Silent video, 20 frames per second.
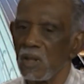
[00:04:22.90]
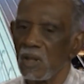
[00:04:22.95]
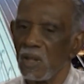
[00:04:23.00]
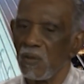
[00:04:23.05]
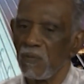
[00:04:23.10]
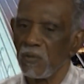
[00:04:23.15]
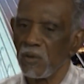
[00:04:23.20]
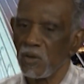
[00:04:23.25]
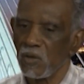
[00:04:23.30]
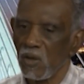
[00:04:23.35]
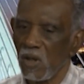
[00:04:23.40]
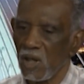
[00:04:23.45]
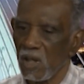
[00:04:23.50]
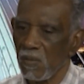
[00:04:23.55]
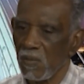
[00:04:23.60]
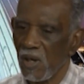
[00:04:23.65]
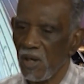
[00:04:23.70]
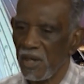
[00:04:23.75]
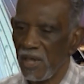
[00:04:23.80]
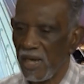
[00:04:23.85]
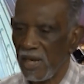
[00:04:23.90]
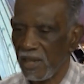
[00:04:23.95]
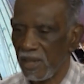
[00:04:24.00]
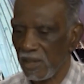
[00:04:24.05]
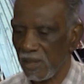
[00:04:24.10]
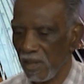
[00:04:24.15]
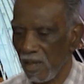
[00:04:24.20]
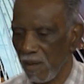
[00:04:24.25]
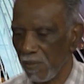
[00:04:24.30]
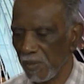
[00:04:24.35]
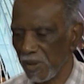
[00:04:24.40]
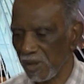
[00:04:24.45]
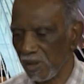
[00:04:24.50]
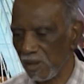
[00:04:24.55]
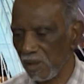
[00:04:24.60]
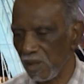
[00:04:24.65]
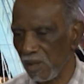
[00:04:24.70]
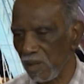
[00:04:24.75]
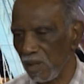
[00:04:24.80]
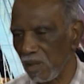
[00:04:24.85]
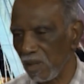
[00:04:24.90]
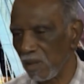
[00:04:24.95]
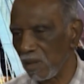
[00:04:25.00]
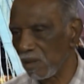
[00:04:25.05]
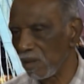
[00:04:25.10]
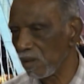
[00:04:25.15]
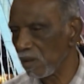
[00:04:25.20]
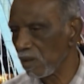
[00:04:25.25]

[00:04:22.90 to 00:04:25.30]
If you're talking about economically,